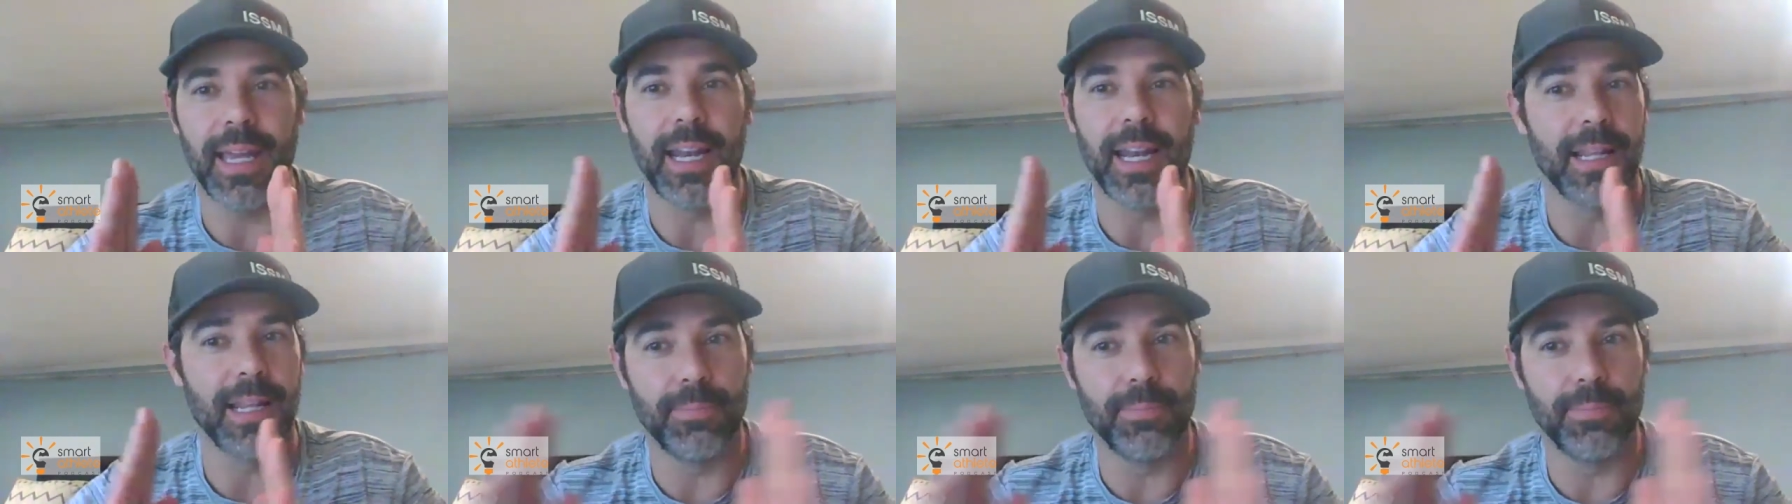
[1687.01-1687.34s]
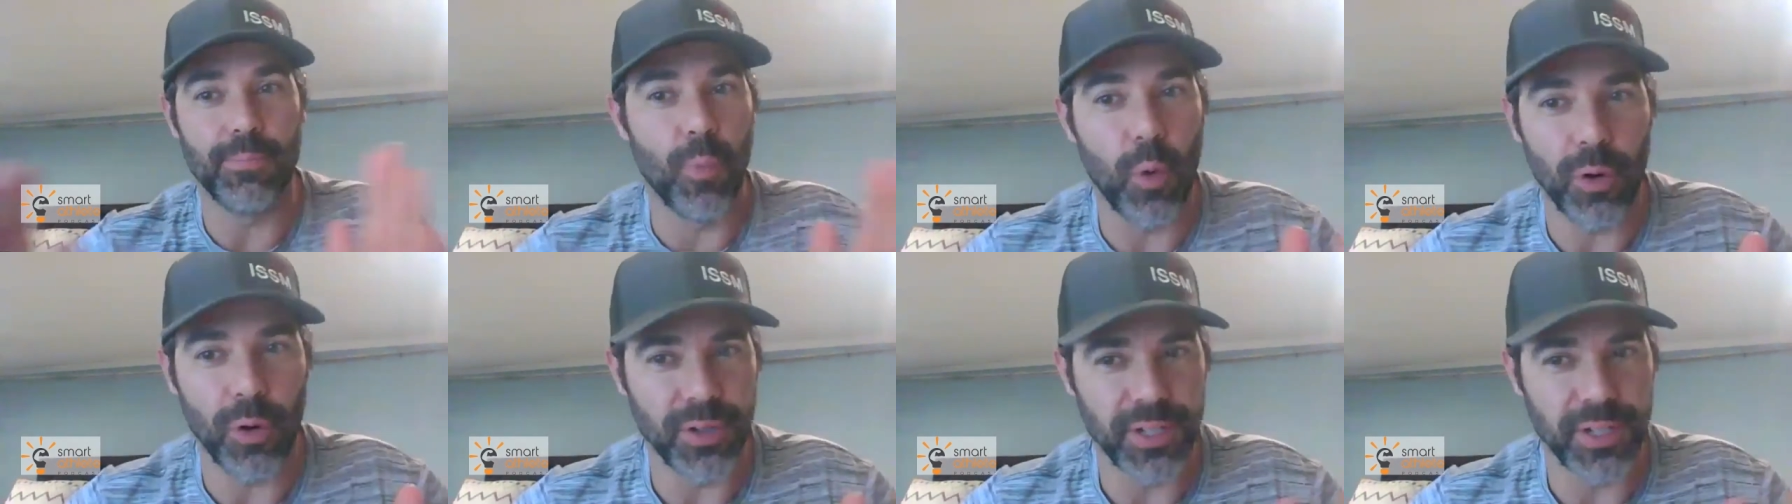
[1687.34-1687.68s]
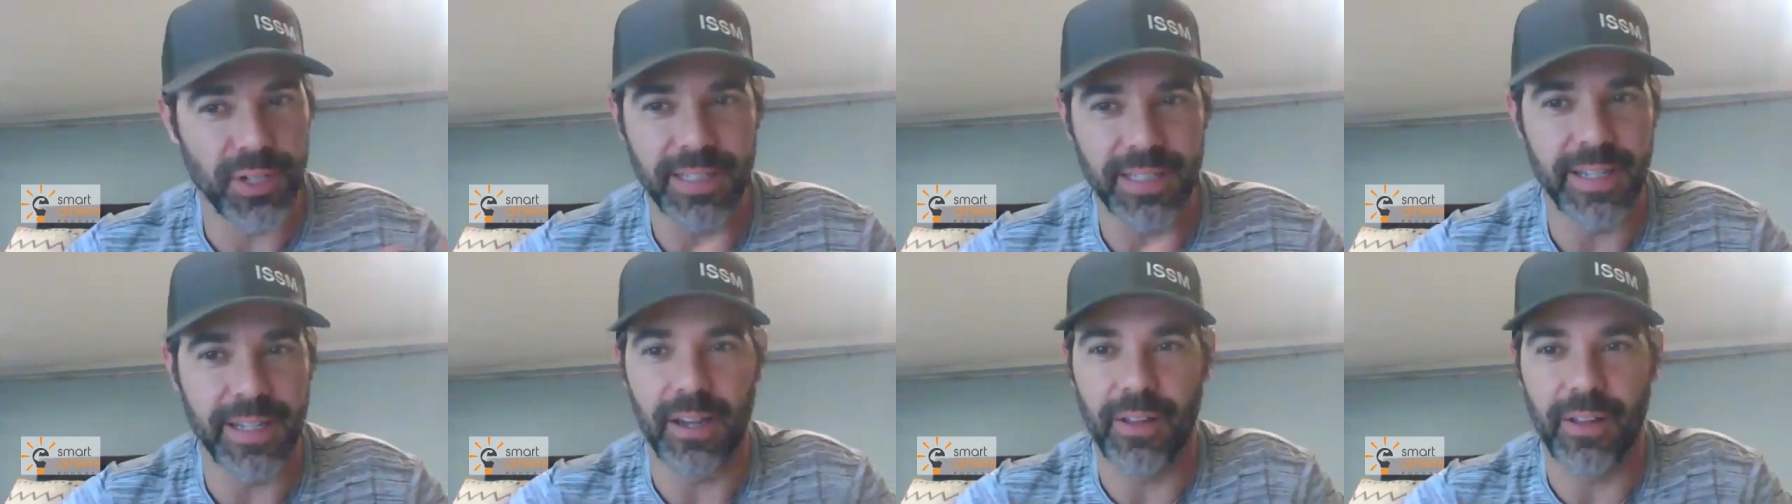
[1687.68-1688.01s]
any more
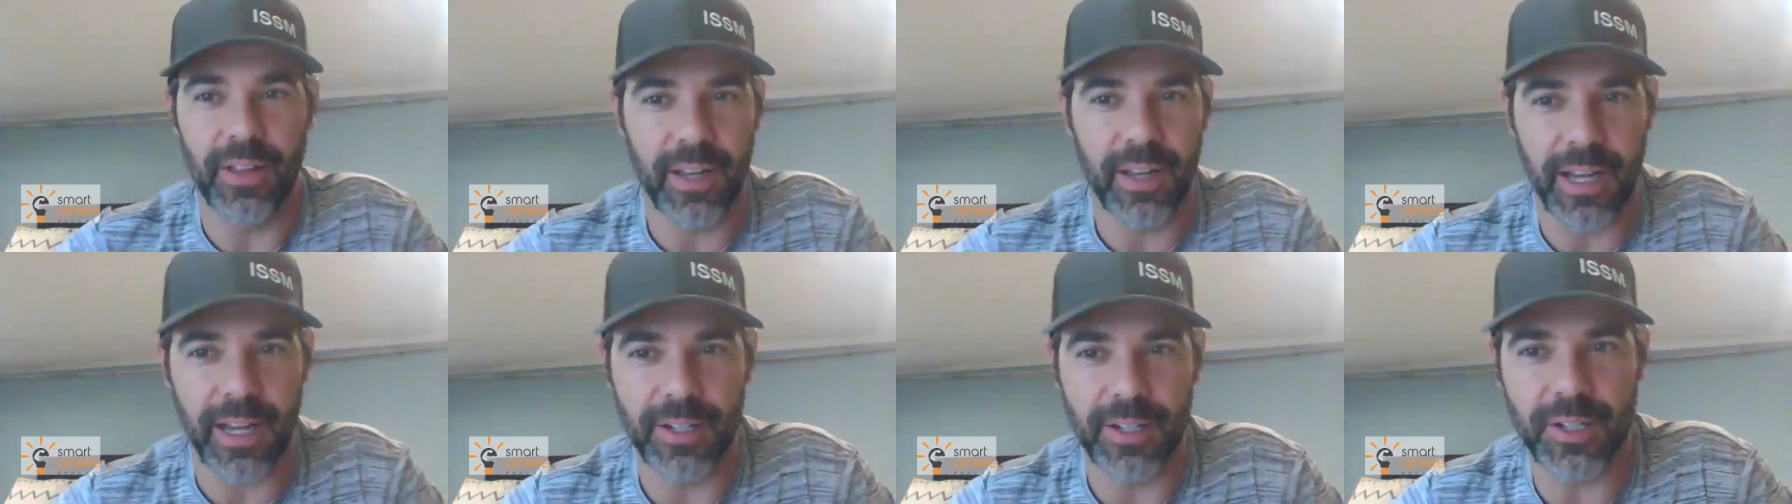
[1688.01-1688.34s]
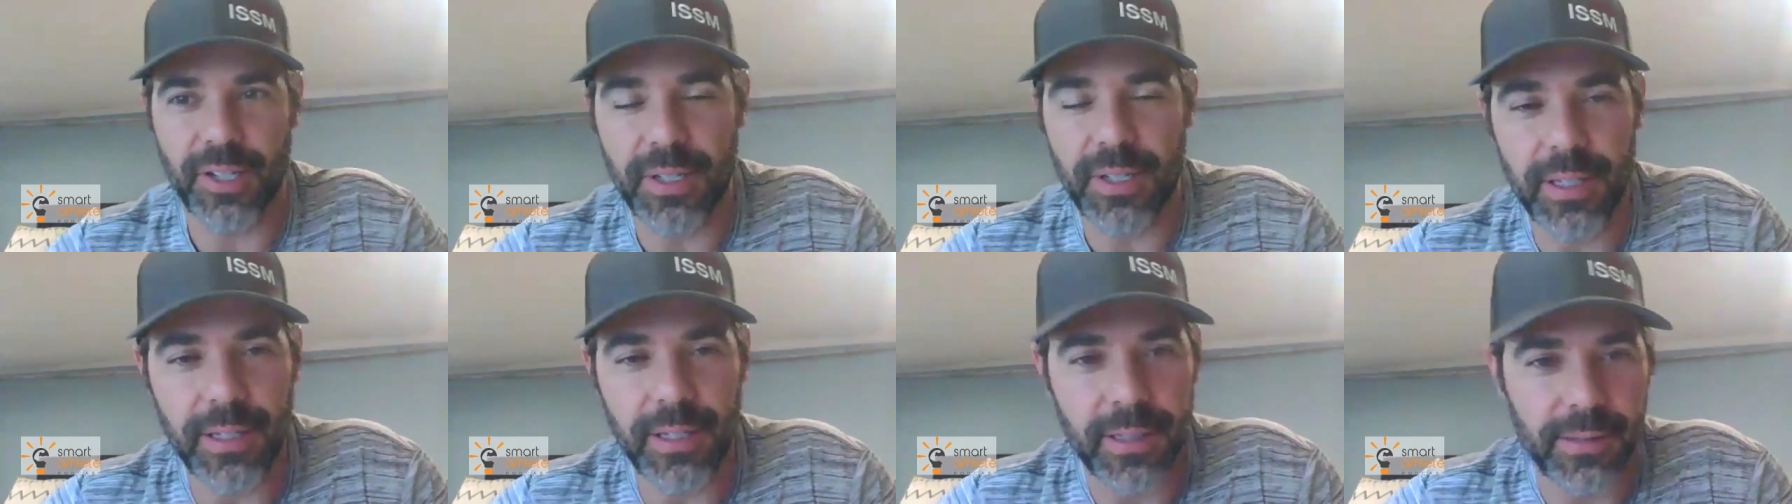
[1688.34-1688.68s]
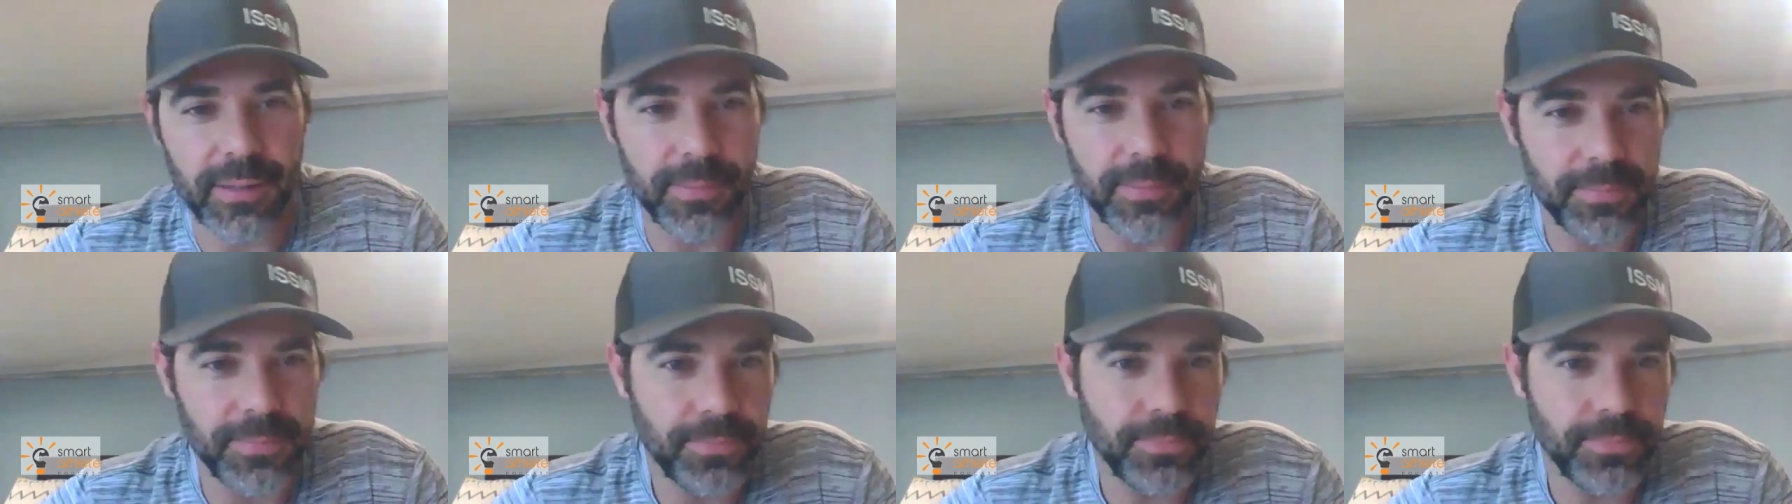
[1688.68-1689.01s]
detail than I just
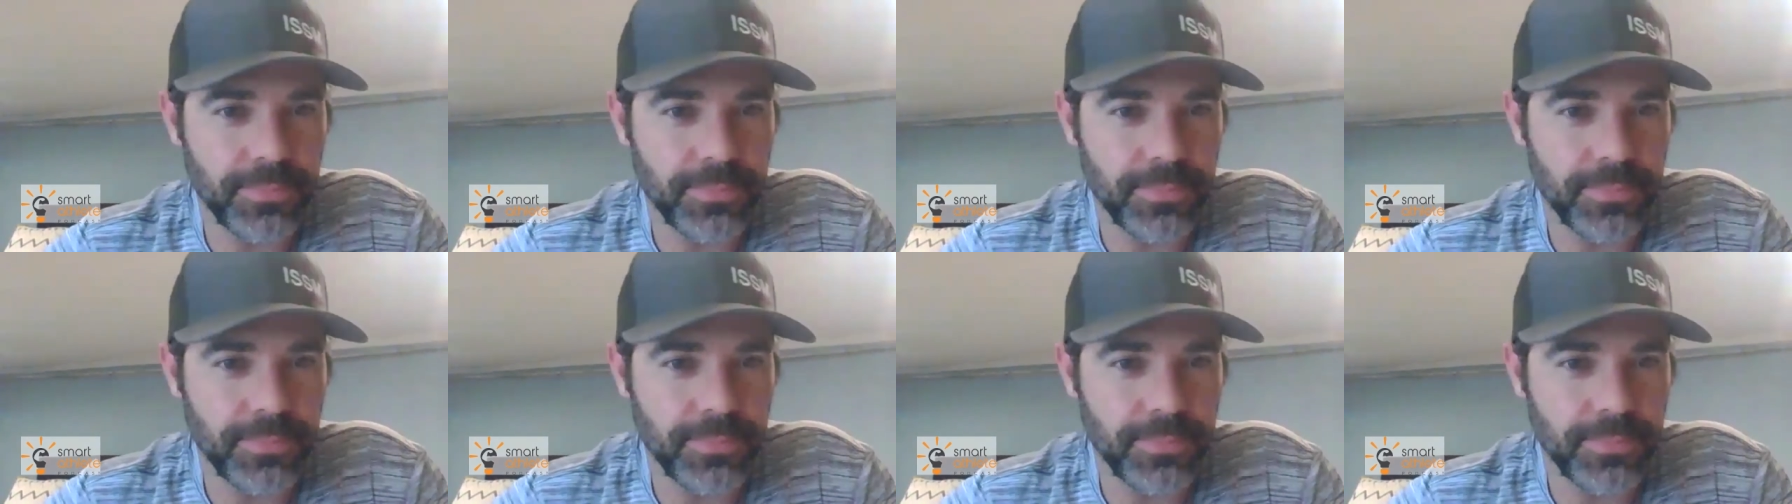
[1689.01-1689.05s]
did.